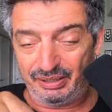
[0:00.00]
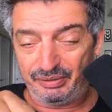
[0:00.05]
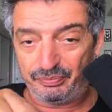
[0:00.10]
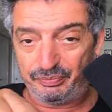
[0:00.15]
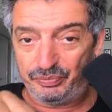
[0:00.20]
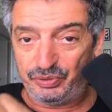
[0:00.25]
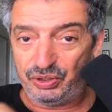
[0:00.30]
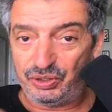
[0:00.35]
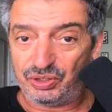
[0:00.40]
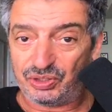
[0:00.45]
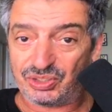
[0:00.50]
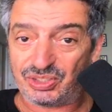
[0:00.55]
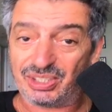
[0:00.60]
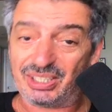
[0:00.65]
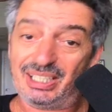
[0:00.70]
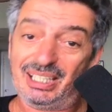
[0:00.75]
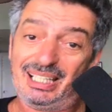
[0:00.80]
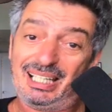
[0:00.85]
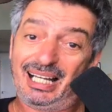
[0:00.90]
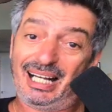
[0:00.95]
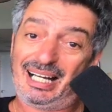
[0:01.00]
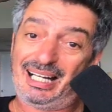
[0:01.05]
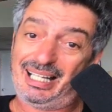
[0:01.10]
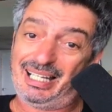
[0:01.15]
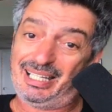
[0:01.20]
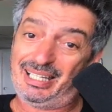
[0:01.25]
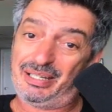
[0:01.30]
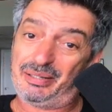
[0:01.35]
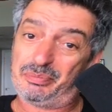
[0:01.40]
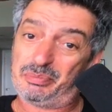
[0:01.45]
means I
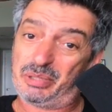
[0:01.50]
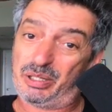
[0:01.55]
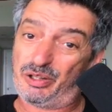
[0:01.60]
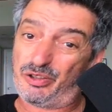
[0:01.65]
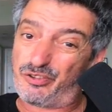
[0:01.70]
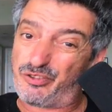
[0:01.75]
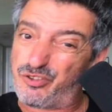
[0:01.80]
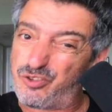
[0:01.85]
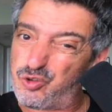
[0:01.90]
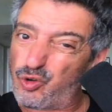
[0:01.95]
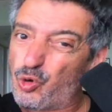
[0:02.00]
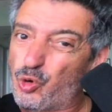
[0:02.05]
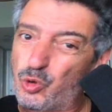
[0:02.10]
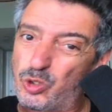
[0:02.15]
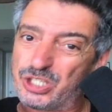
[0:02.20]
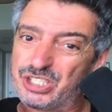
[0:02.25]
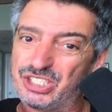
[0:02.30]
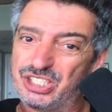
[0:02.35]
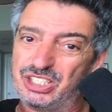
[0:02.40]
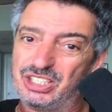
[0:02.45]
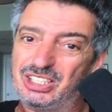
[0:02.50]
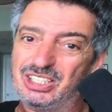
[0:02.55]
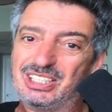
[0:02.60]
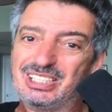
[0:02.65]
am enforcing